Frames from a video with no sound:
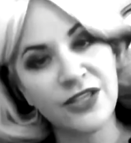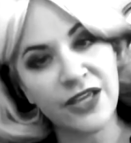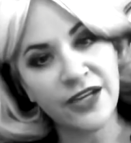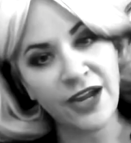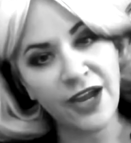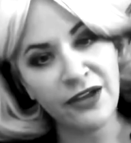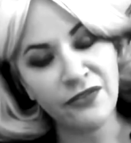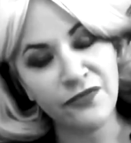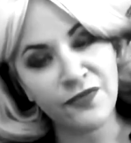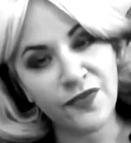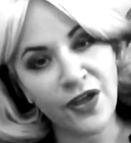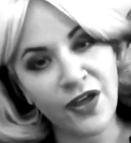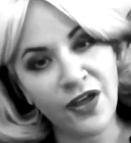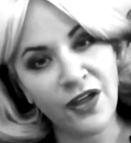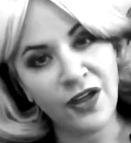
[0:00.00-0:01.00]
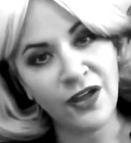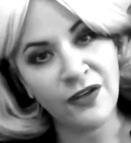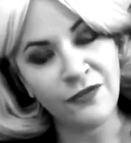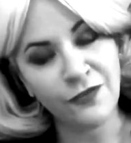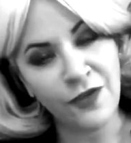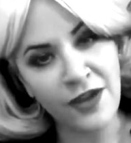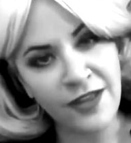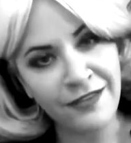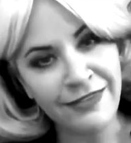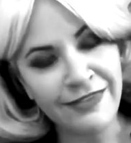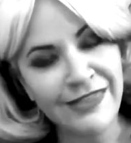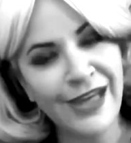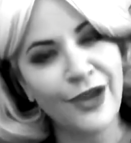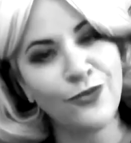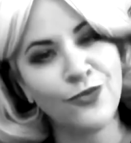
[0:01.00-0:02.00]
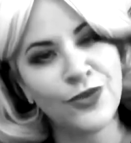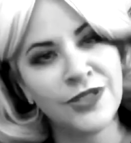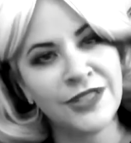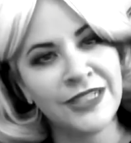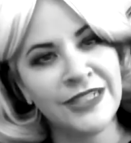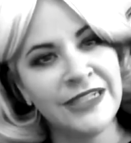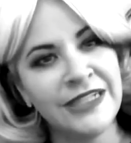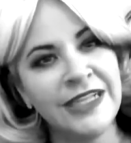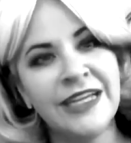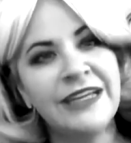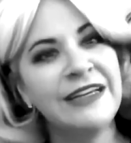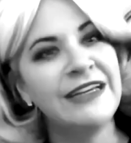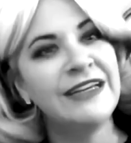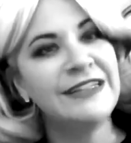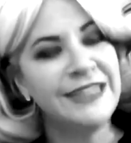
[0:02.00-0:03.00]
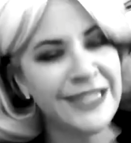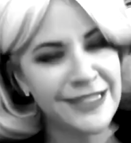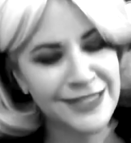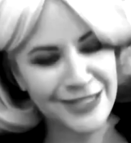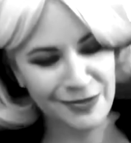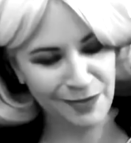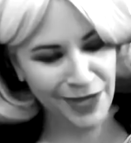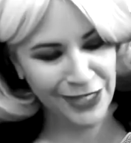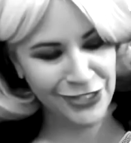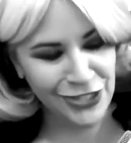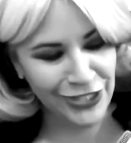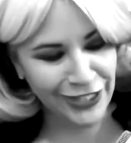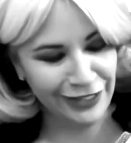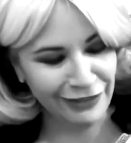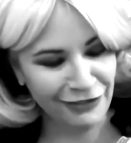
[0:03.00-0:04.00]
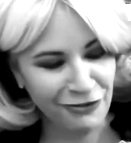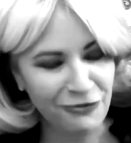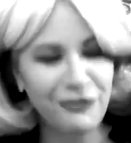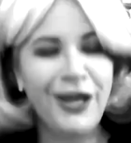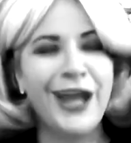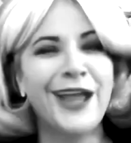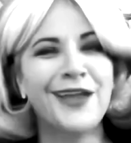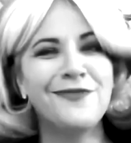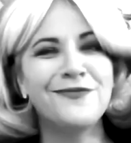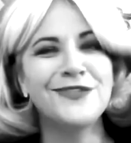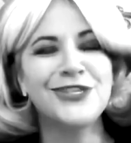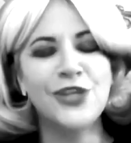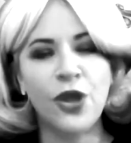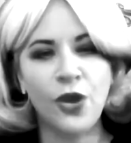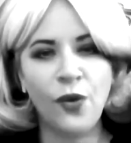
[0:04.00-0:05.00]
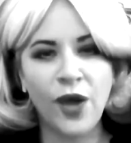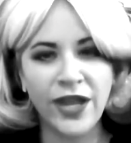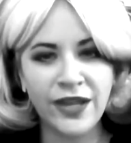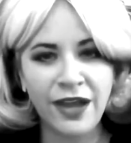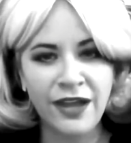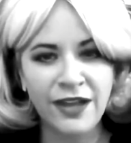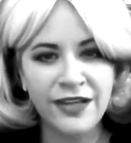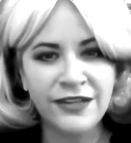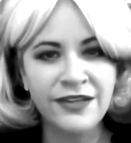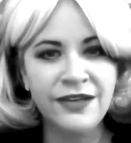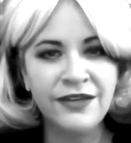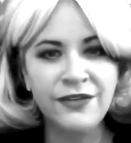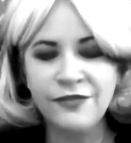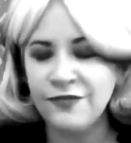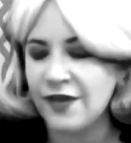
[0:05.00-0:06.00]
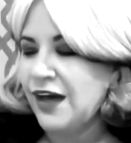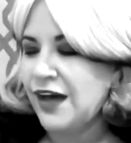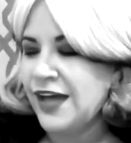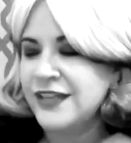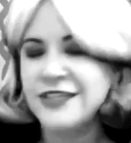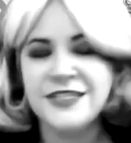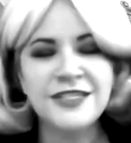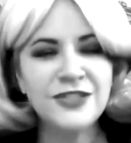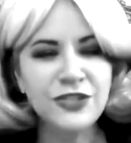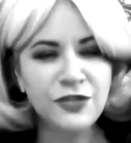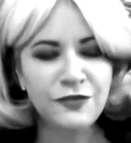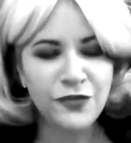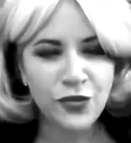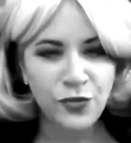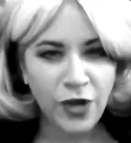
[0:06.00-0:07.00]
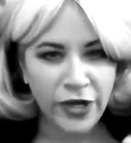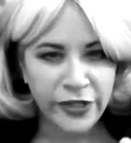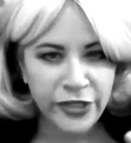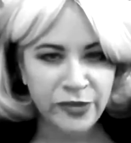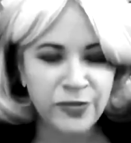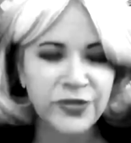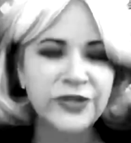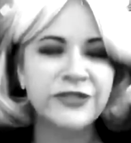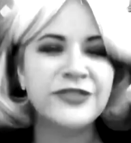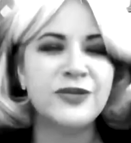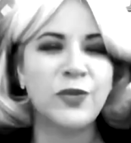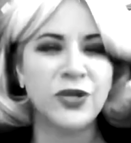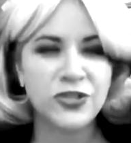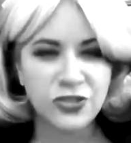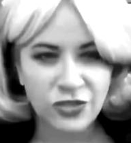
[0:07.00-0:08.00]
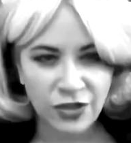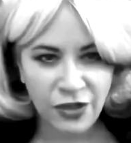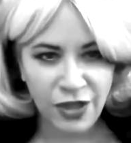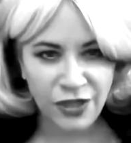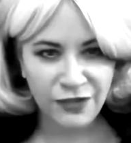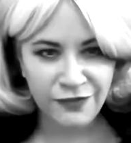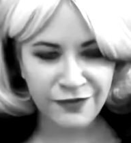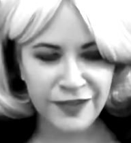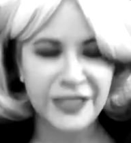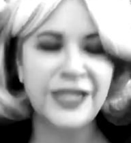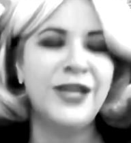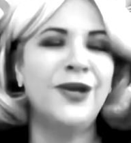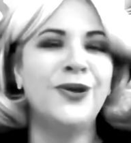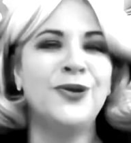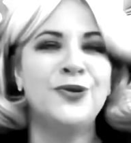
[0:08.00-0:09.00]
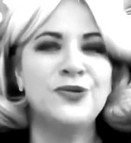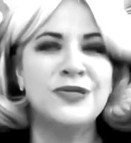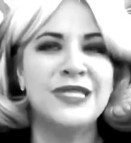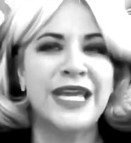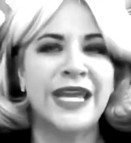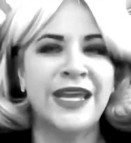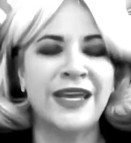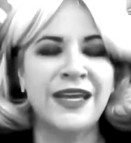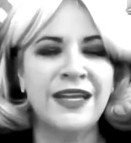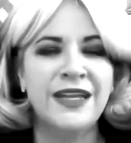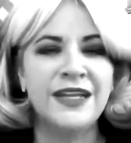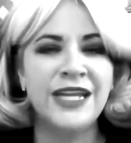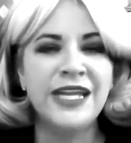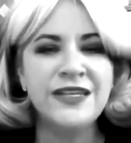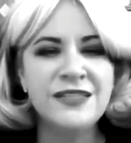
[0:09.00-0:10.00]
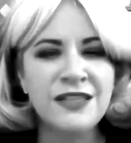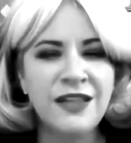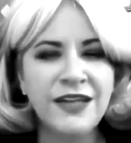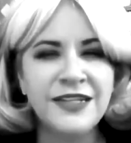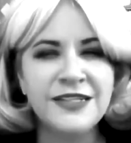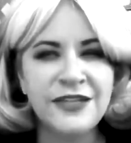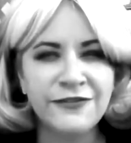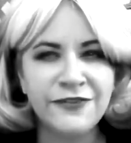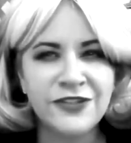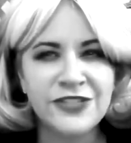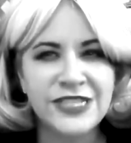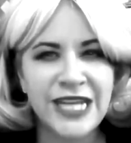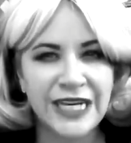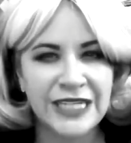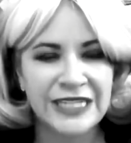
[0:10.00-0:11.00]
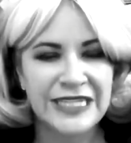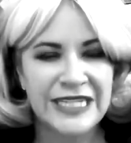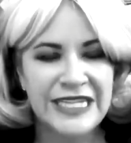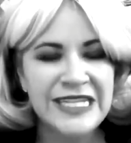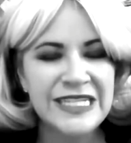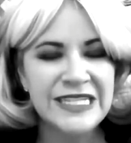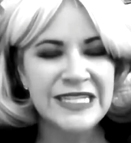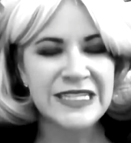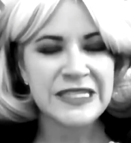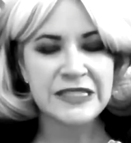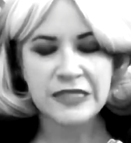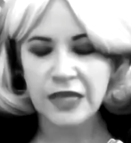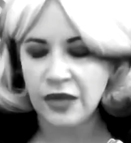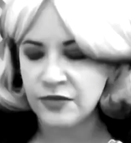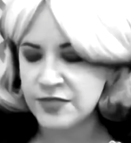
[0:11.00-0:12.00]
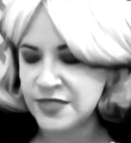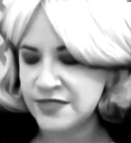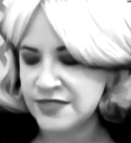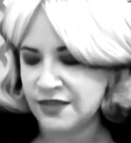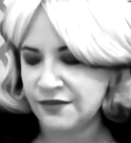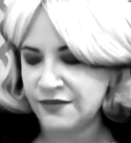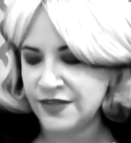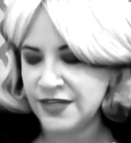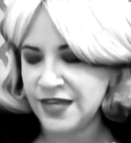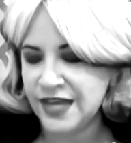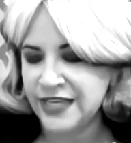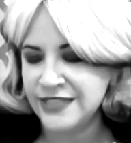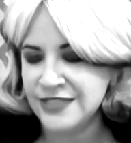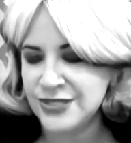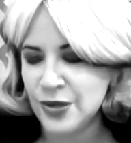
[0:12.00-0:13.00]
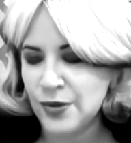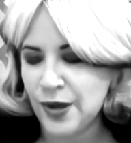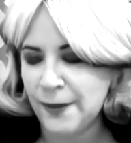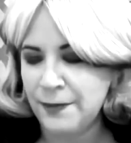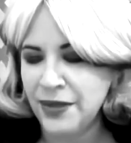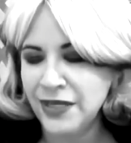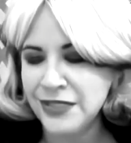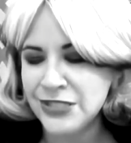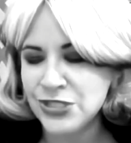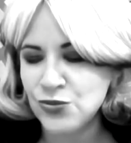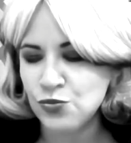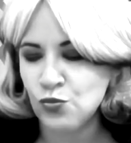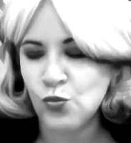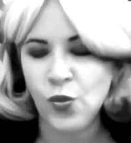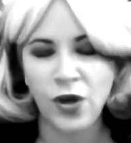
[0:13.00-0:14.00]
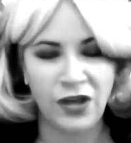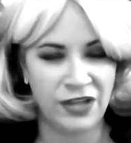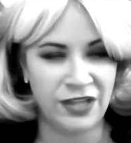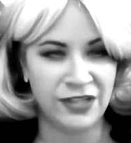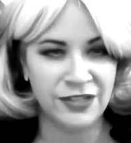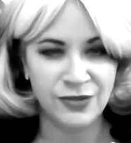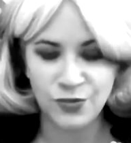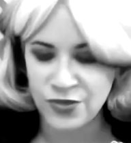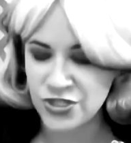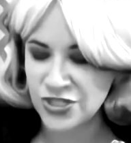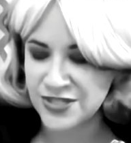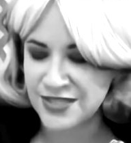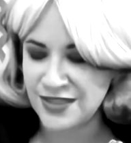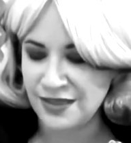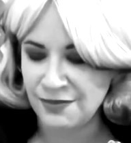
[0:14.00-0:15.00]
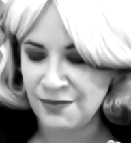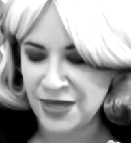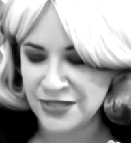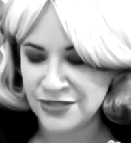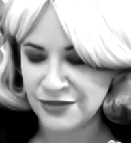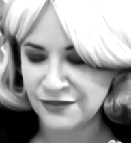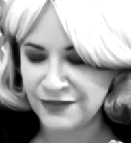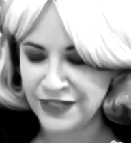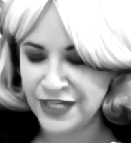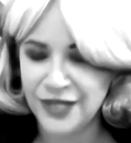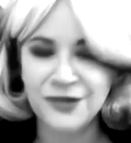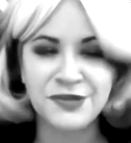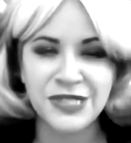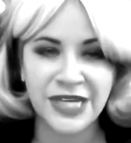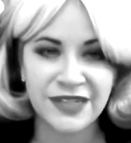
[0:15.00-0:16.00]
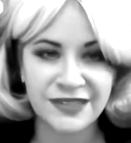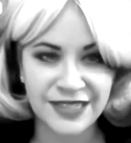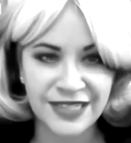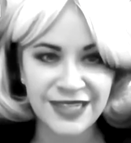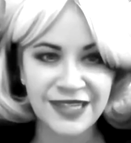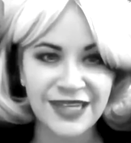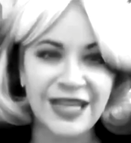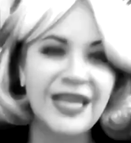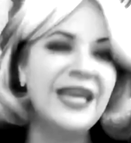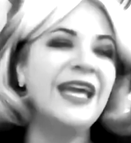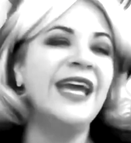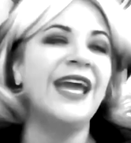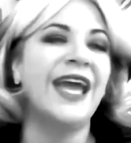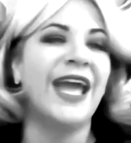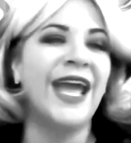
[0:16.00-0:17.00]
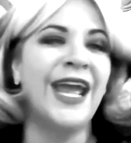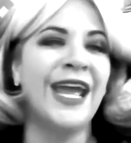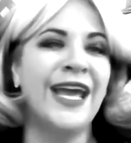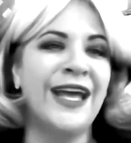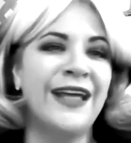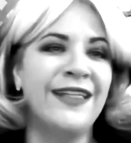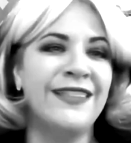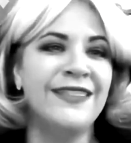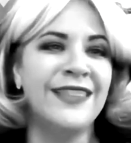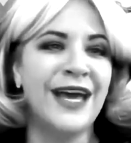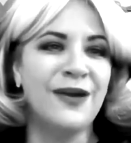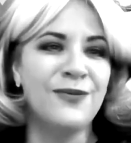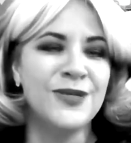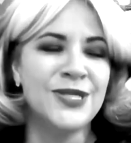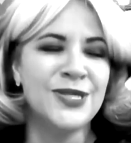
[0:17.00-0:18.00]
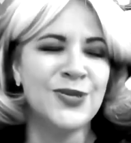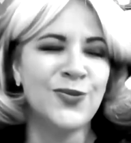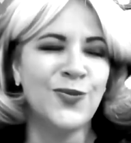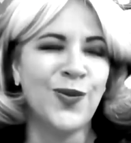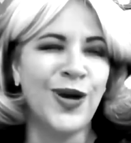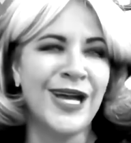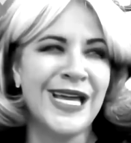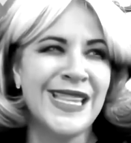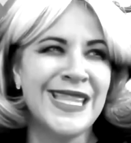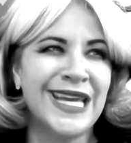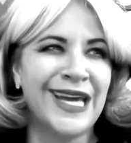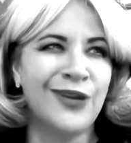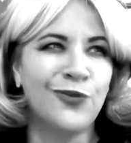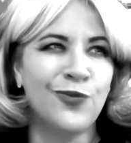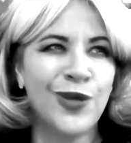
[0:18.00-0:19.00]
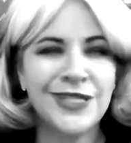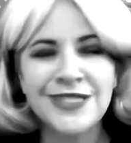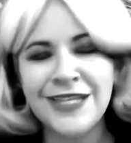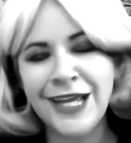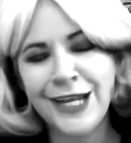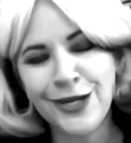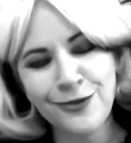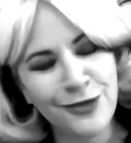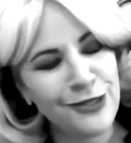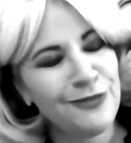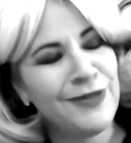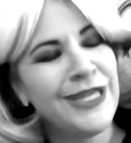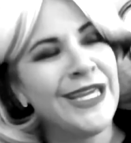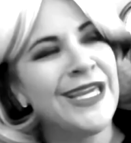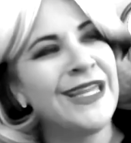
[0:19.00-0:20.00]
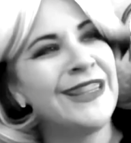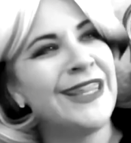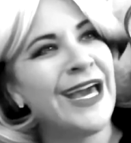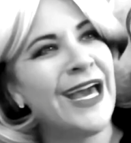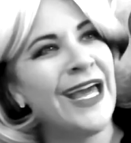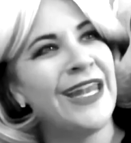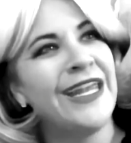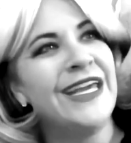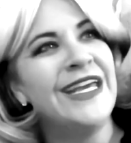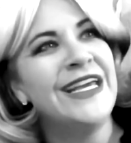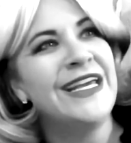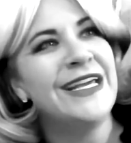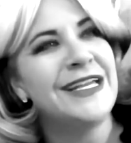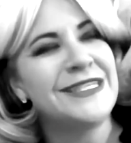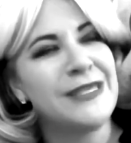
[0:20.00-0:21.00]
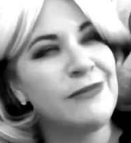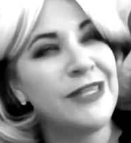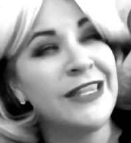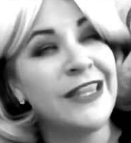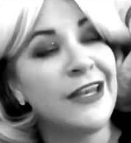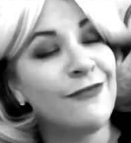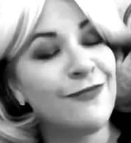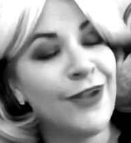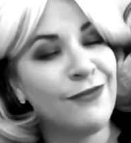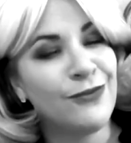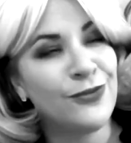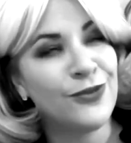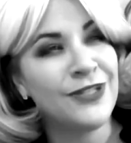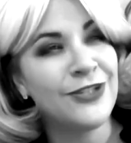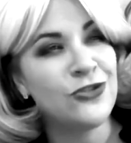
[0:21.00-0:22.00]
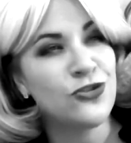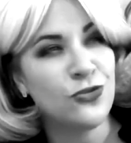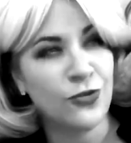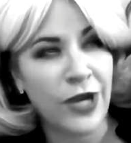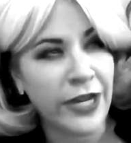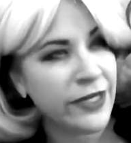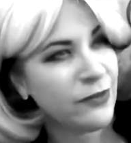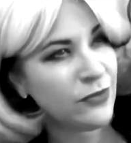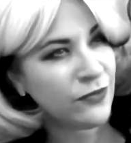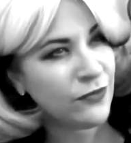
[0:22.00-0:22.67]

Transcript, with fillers: And I have a friend that really needs some magic in her life. So I kind of I listened to a few audiobooks, I watched a lot of videos, and he has a lot of different techniques, Jose Silva. And so I picked one, which is the mental video technique. And that was the one that kind of resonated with me that is something that I've never really tried